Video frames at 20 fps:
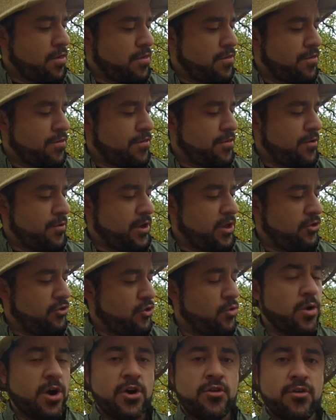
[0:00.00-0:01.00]

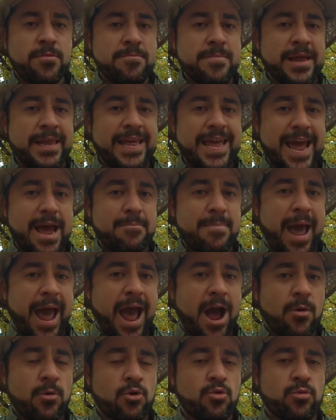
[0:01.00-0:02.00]
3,200 milliamp
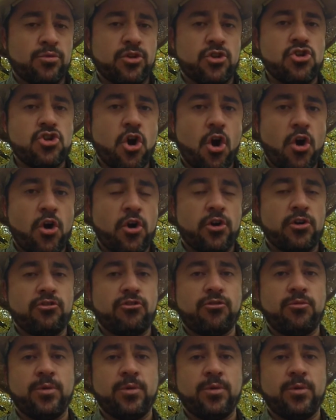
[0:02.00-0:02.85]
hours worth of charge